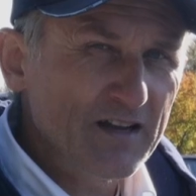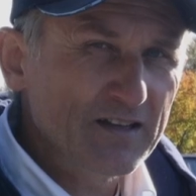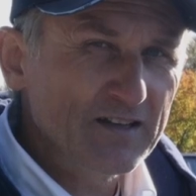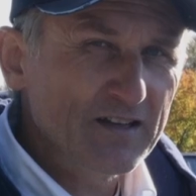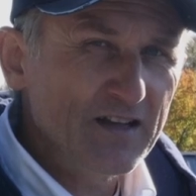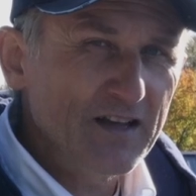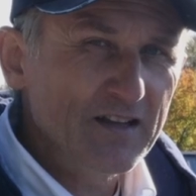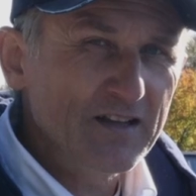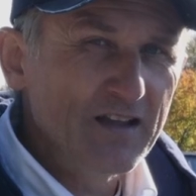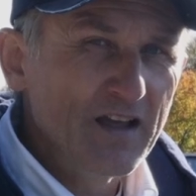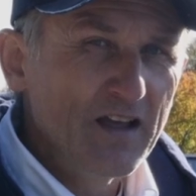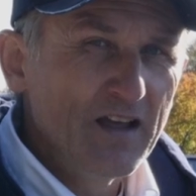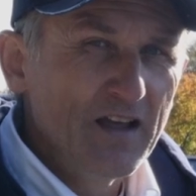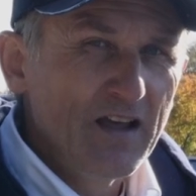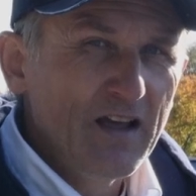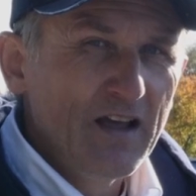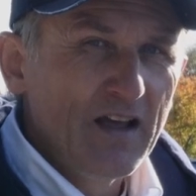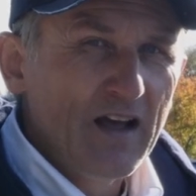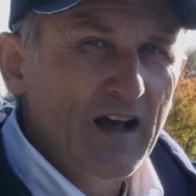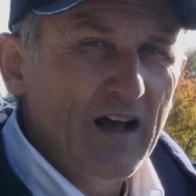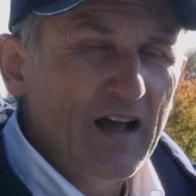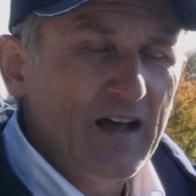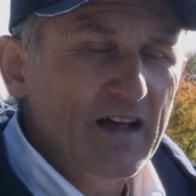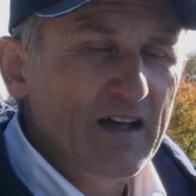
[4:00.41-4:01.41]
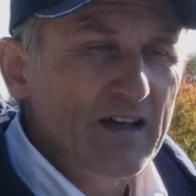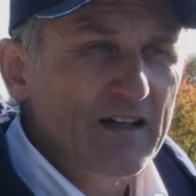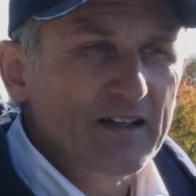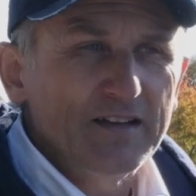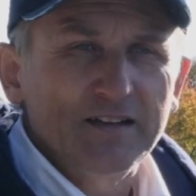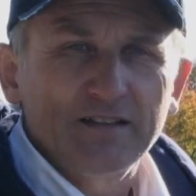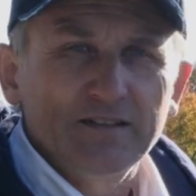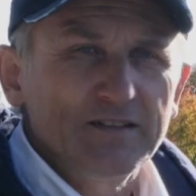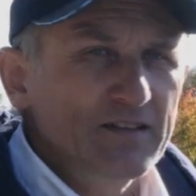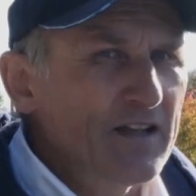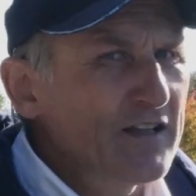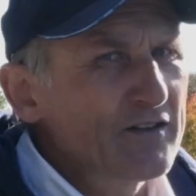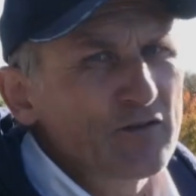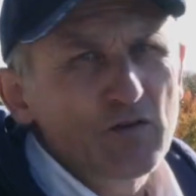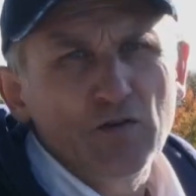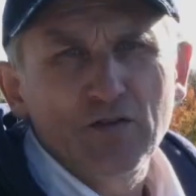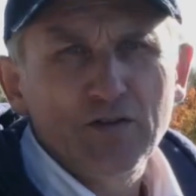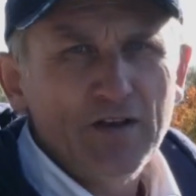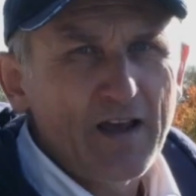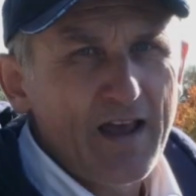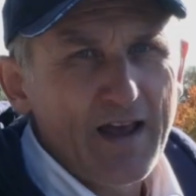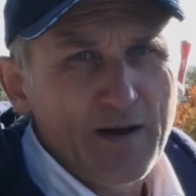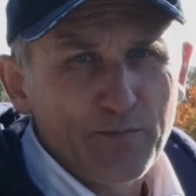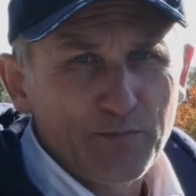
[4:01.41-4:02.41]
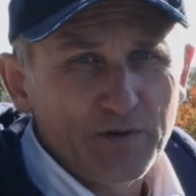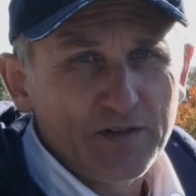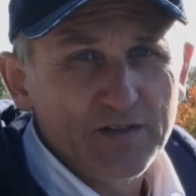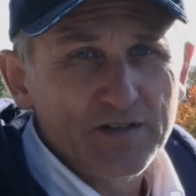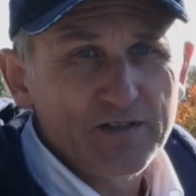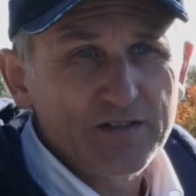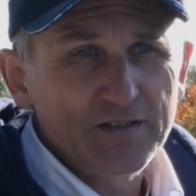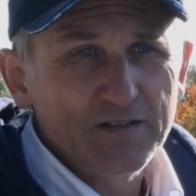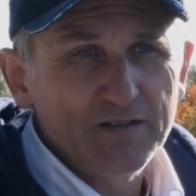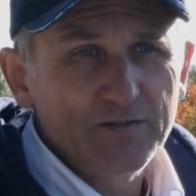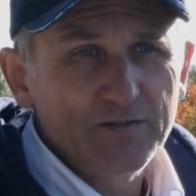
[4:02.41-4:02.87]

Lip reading: like that, not gonna happen.